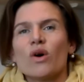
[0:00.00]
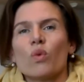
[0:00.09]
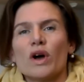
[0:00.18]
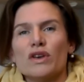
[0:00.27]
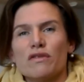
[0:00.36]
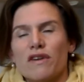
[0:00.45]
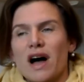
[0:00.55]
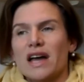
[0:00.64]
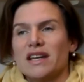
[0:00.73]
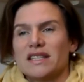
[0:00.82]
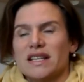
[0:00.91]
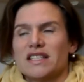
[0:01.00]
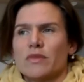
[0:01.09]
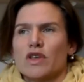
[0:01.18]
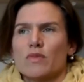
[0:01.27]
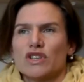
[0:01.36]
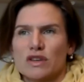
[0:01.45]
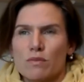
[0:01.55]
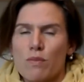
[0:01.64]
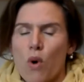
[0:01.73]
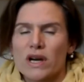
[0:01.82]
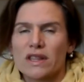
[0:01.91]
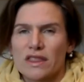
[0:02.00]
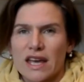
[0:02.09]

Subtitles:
what you find is that some of the most important